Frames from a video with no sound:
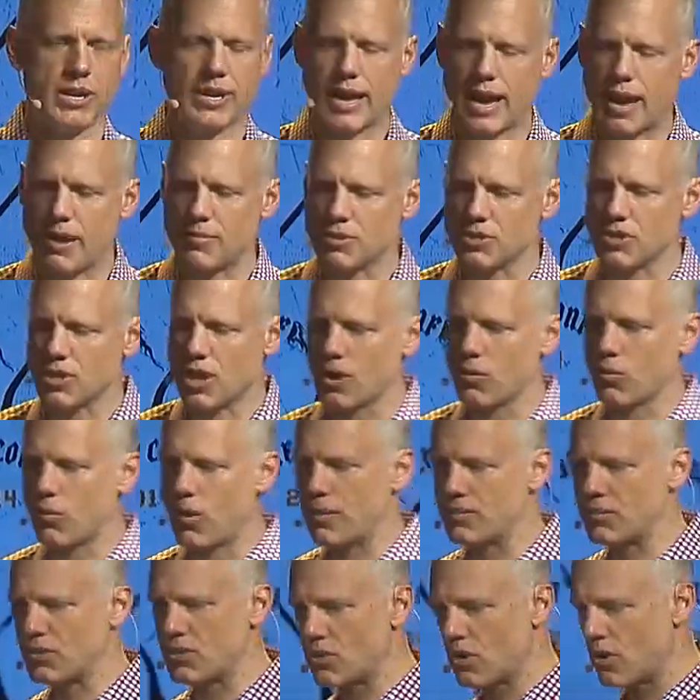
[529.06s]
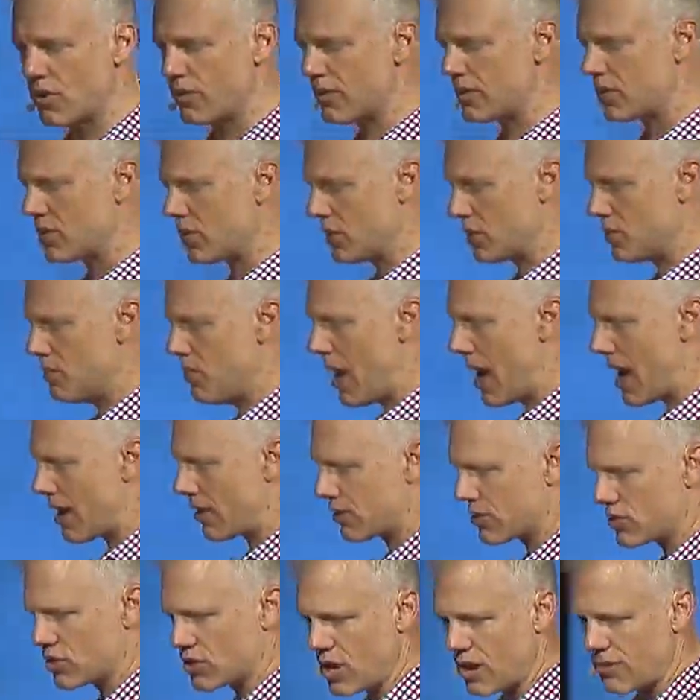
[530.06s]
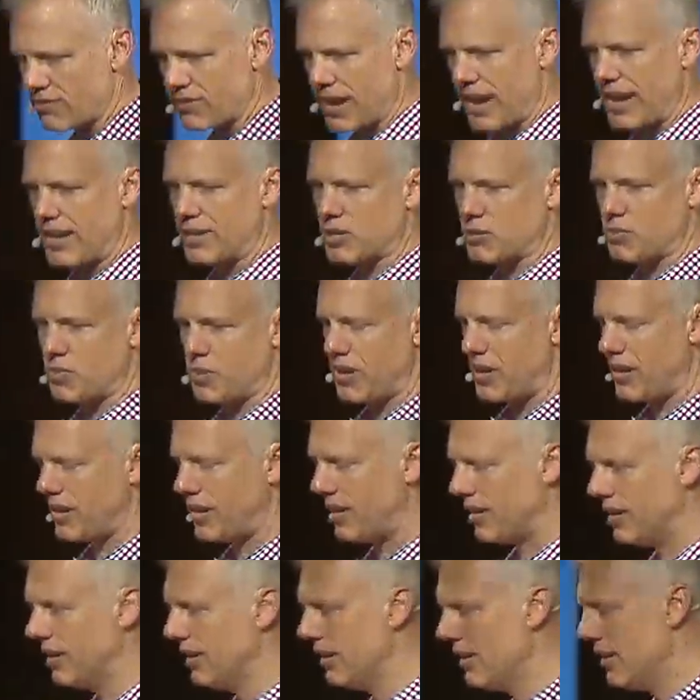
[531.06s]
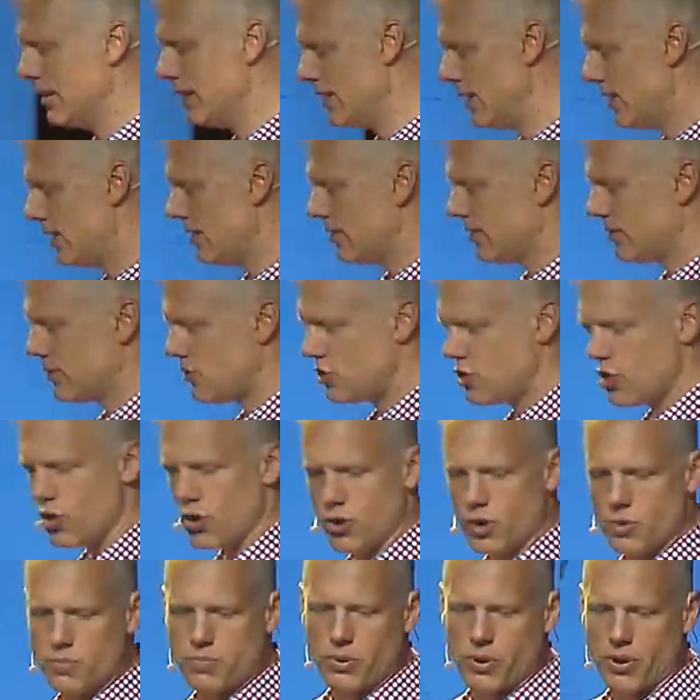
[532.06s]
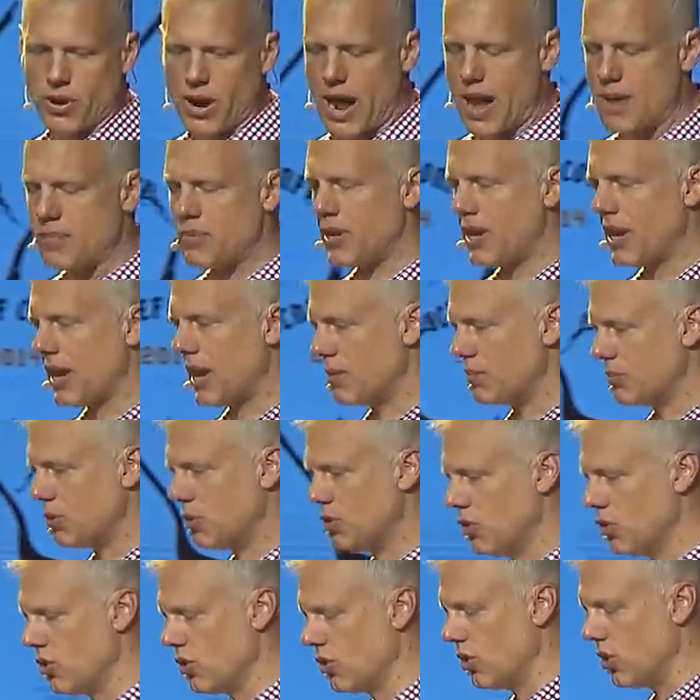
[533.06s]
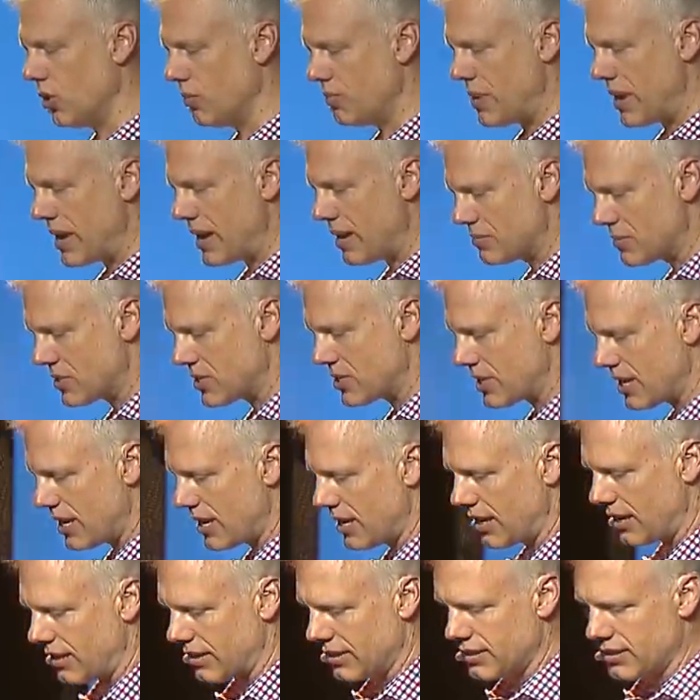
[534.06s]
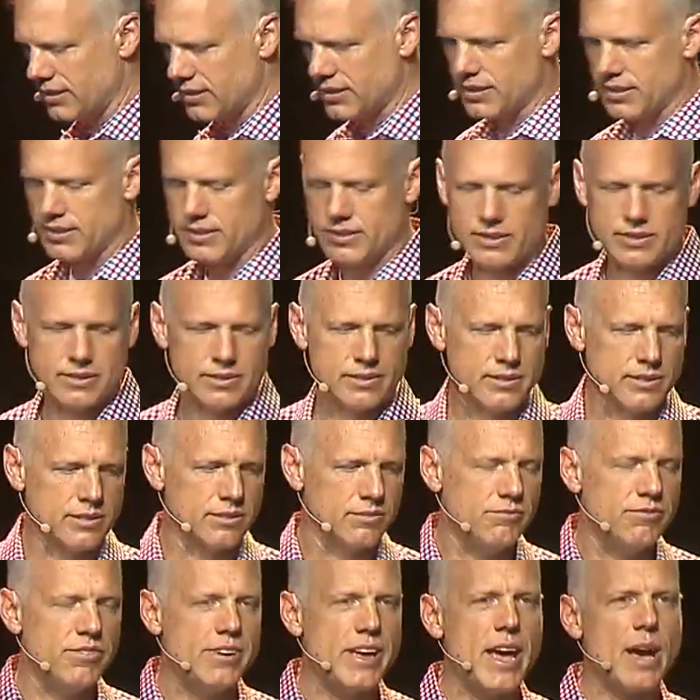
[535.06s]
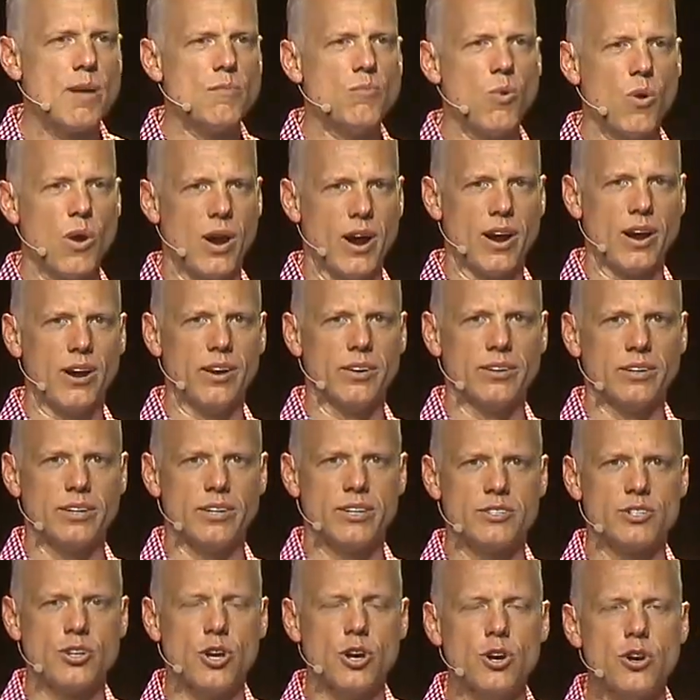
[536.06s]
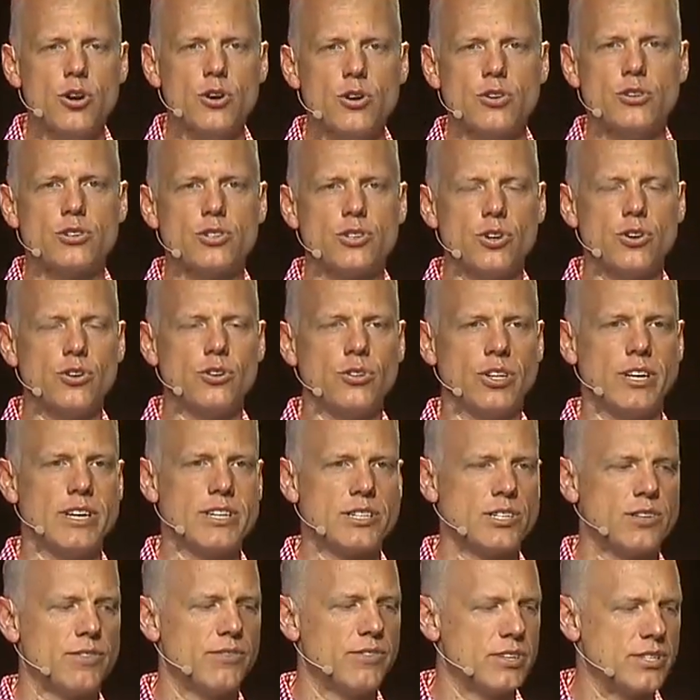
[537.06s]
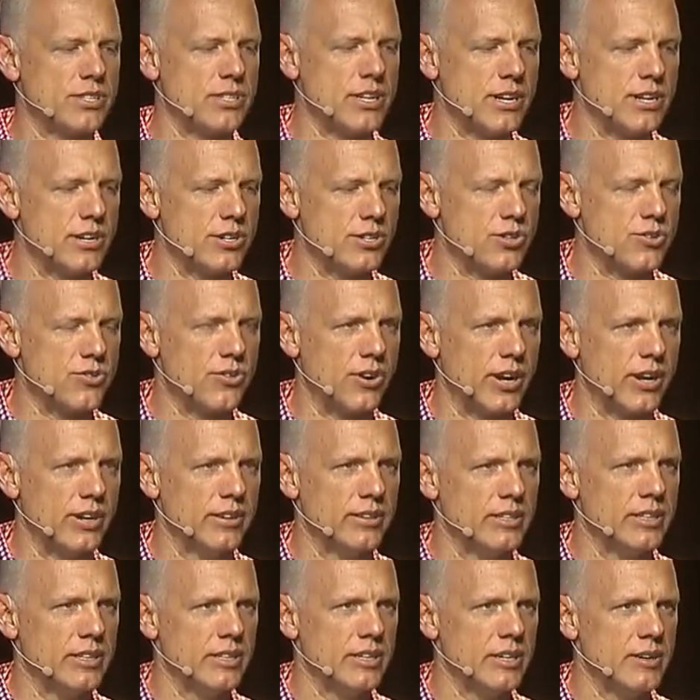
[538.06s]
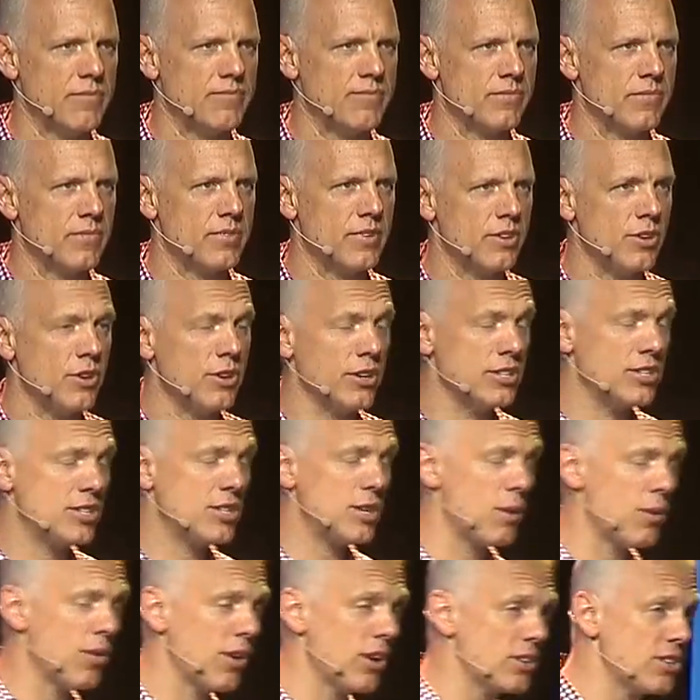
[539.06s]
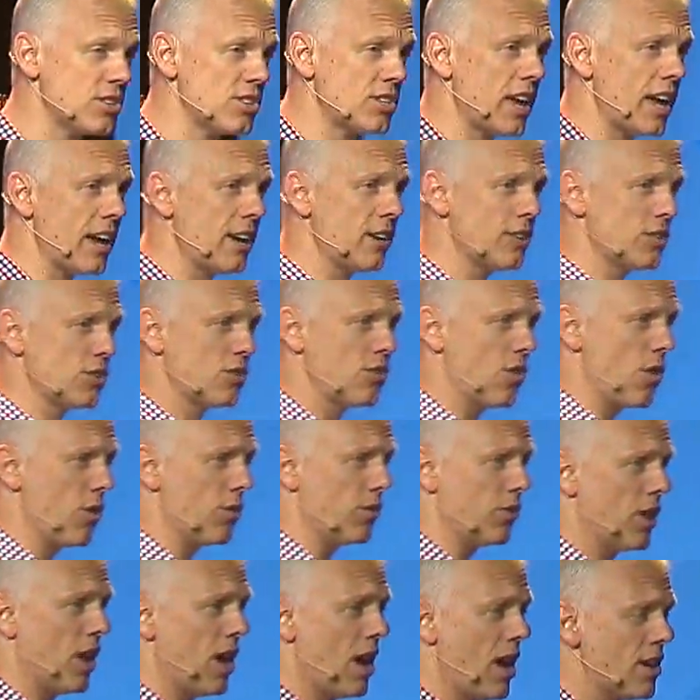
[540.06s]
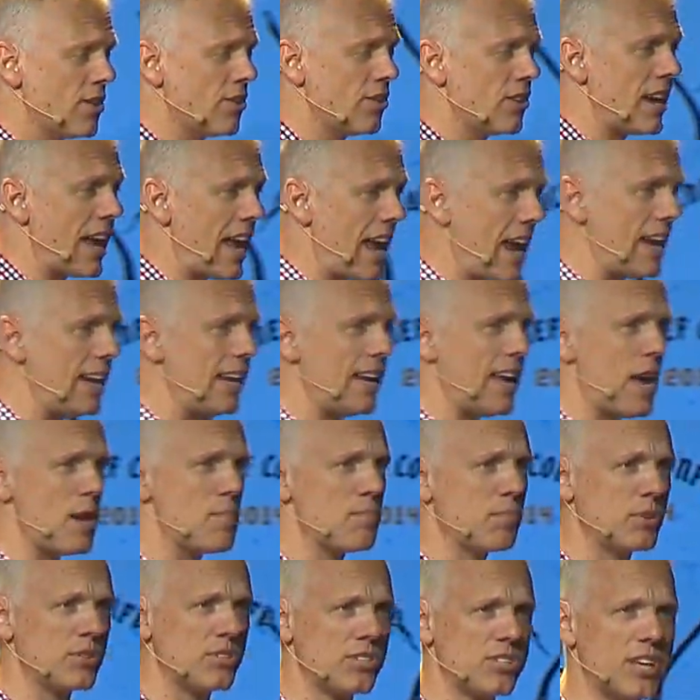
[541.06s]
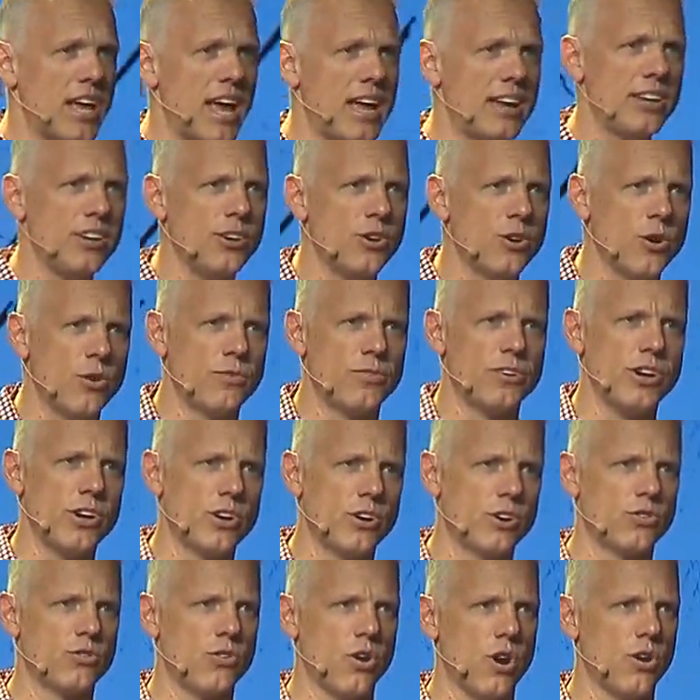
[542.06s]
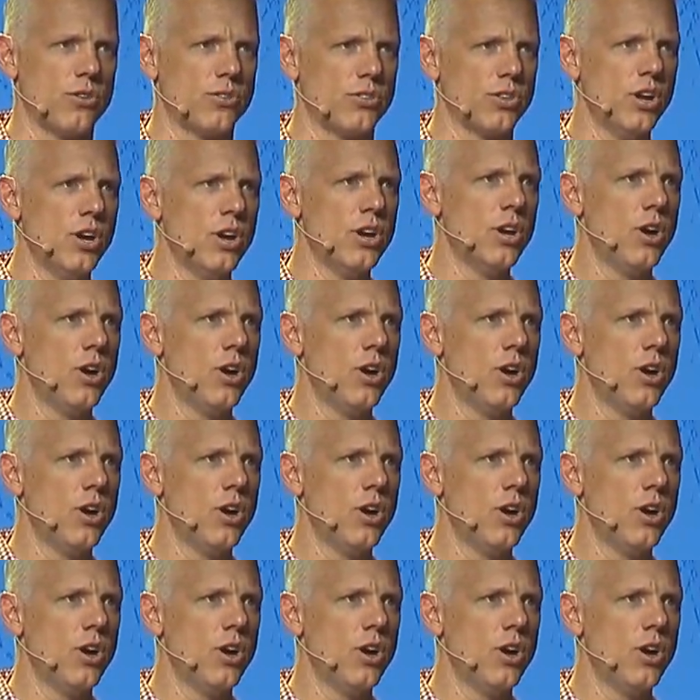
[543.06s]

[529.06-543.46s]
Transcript: Amazon Web Services, Microsoft, HP, Juniper, IBM, Google, BMC, VMware. It's a who's who list of this industry. You can see with our sales growth 188% year over year growth,